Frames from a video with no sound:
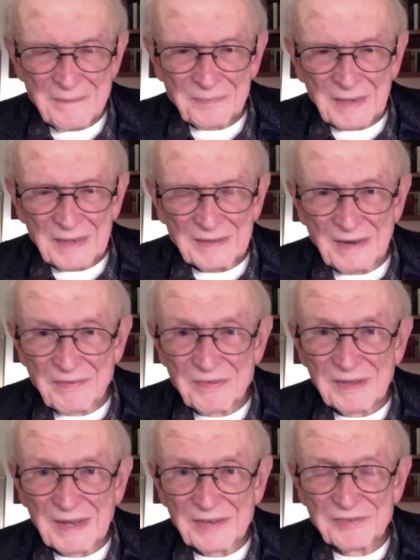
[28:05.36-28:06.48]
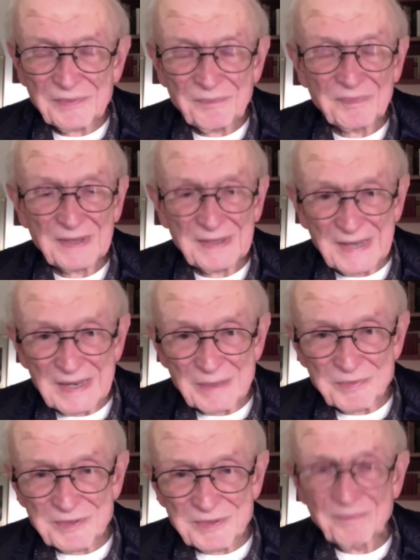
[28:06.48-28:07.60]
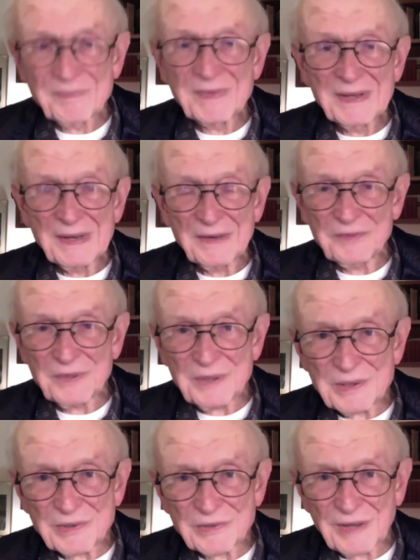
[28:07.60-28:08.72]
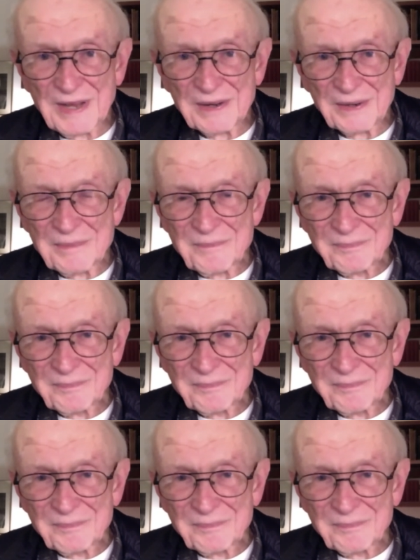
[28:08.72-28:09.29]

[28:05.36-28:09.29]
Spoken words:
Nevertheless, Gibbs, a few years later,